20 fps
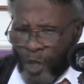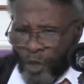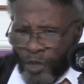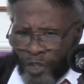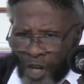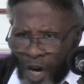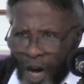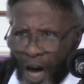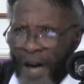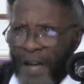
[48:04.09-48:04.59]

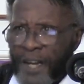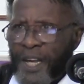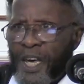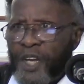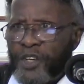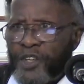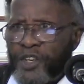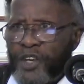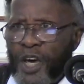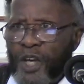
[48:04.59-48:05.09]
Because
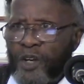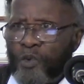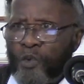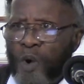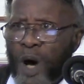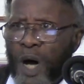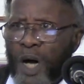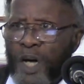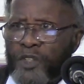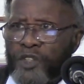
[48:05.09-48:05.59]
God's
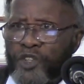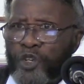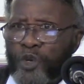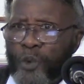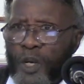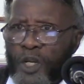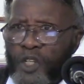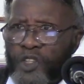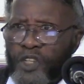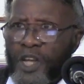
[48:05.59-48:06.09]
intent
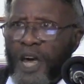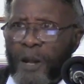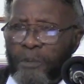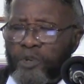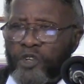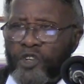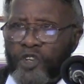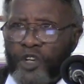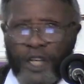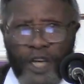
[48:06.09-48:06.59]
was to
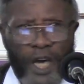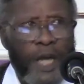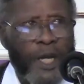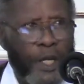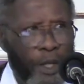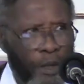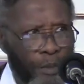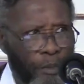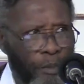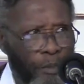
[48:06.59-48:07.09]
establish a
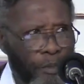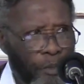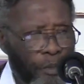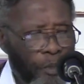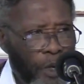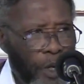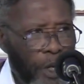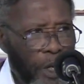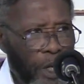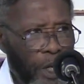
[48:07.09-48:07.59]
kingdom
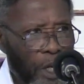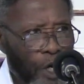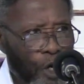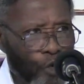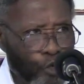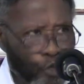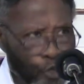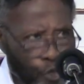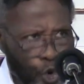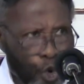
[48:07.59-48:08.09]

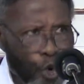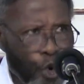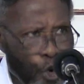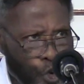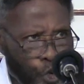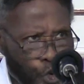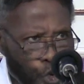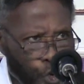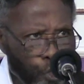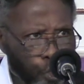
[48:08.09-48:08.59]

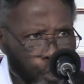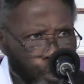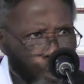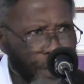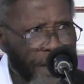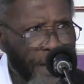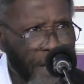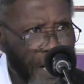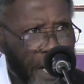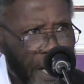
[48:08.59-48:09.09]

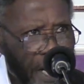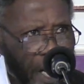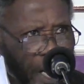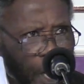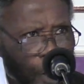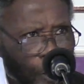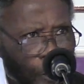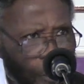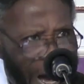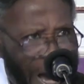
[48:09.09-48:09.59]
ruled
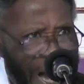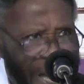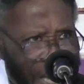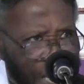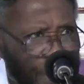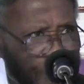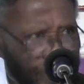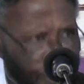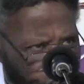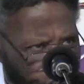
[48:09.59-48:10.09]
by